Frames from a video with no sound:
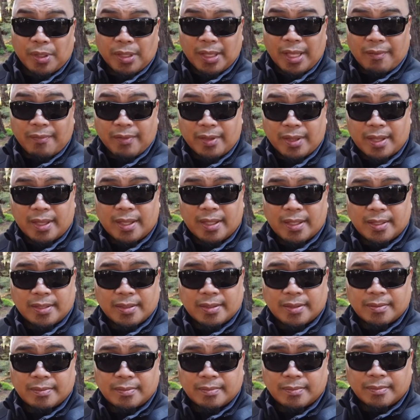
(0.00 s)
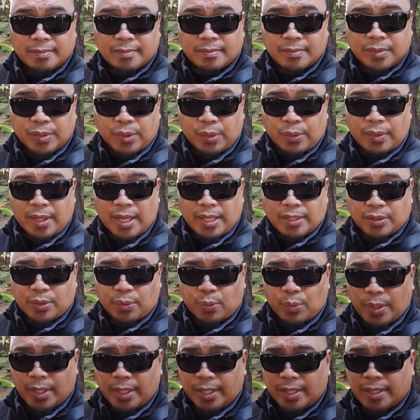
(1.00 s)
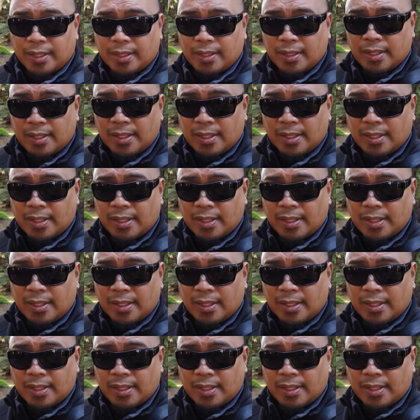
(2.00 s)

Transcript: 11th, 2001.